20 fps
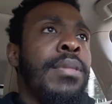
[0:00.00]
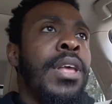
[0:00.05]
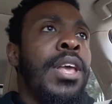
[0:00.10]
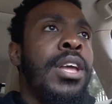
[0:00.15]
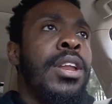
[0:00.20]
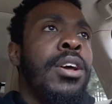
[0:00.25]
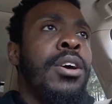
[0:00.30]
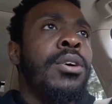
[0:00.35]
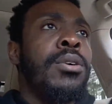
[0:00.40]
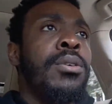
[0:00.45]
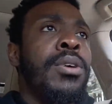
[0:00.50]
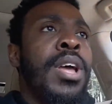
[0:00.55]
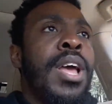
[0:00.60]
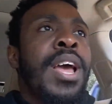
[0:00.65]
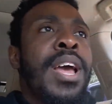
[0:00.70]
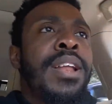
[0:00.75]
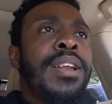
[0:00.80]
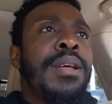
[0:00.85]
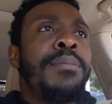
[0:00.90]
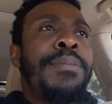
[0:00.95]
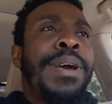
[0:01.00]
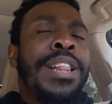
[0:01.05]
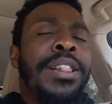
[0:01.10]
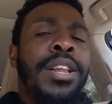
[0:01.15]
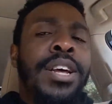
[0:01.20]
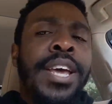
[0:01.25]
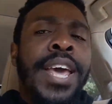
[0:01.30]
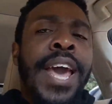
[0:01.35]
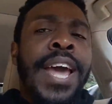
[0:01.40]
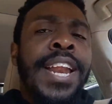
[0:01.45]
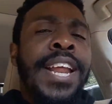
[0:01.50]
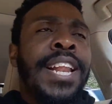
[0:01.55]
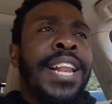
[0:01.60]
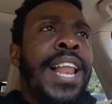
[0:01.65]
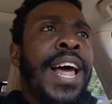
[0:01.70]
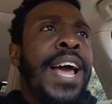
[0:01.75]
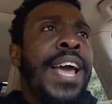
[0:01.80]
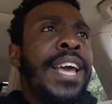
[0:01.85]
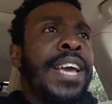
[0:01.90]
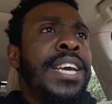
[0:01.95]
You know, they may look at it
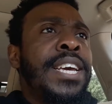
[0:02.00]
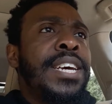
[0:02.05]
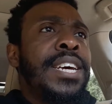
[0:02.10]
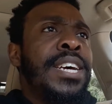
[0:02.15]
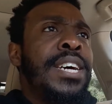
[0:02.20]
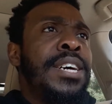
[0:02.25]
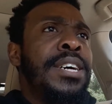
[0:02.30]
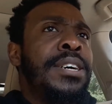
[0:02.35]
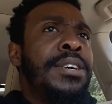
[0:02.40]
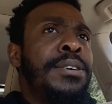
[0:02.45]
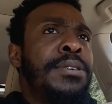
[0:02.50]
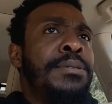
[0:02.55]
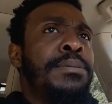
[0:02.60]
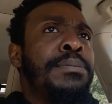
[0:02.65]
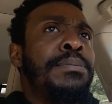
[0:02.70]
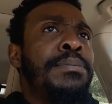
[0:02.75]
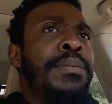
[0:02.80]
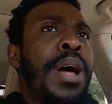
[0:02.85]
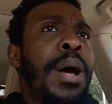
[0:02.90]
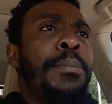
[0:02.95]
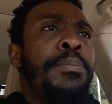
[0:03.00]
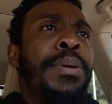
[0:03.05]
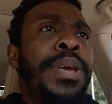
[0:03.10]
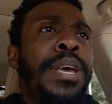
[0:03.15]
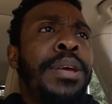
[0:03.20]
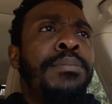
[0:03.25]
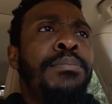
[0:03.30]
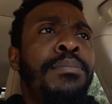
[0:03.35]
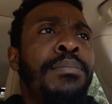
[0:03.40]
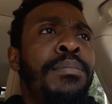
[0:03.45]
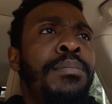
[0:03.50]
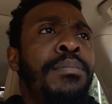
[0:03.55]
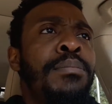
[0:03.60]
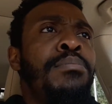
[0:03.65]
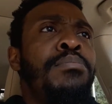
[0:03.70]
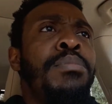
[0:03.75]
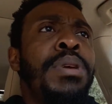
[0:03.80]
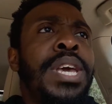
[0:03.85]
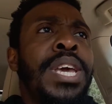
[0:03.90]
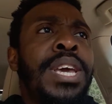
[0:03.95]
like I'm being
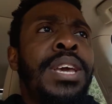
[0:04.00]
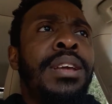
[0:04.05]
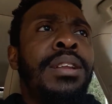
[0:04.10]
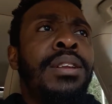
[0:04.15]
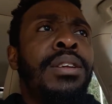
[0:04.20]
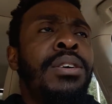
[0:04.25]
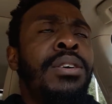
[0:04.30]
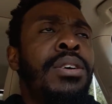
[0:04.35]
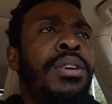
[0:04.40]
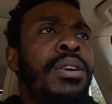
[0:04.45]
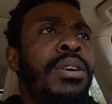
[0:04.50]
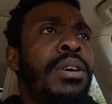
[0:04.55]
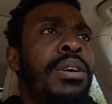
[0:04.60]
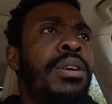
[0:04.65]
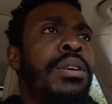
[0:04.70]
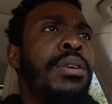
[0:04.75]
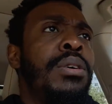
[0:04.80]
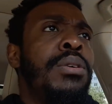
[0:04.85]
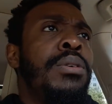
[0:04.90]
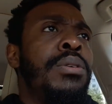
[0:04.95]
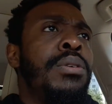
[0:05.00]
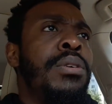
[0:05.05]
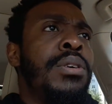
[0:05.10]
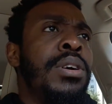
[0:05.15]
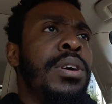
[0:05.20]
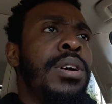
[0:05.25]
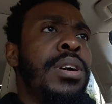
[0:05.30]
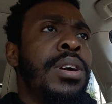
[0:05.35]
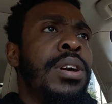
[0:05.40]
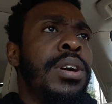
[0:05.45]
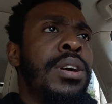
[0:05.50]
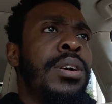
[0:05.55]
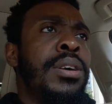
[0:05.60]
mean, or